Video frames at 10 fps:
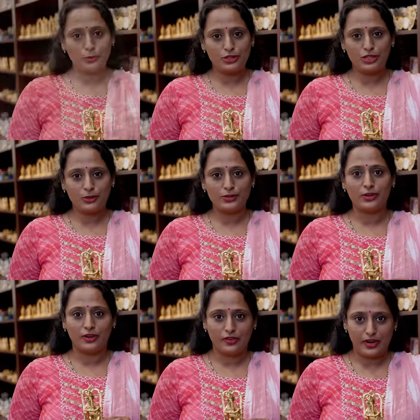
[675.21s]
put to use
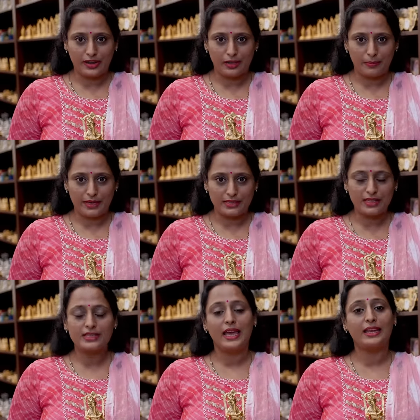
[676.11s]
on a regular
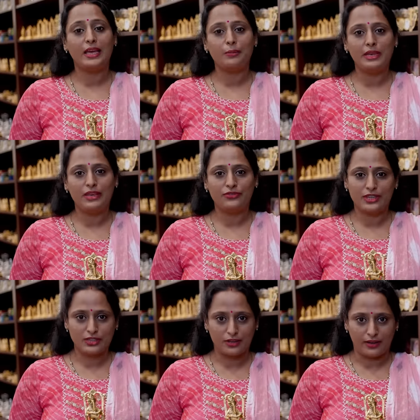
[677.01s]
basis and can be
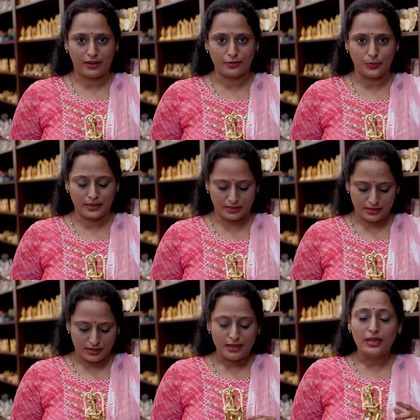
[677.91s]
gifted to your loved ones.
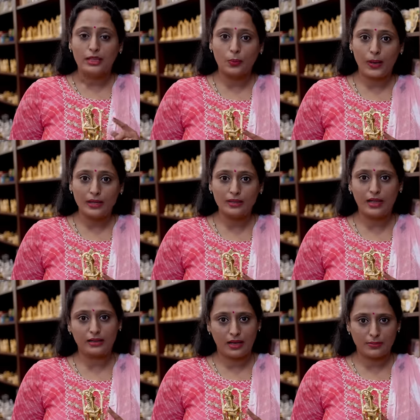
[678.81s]
The one
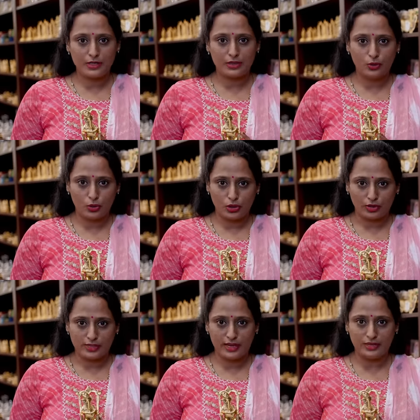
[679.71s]
that comes in gold
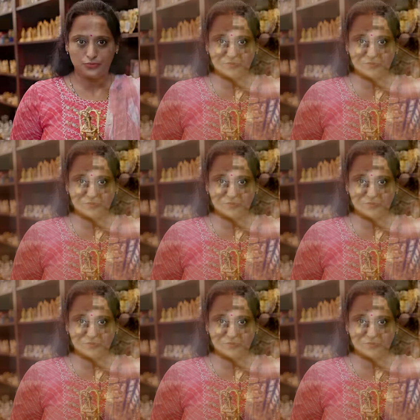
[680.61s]
oxidized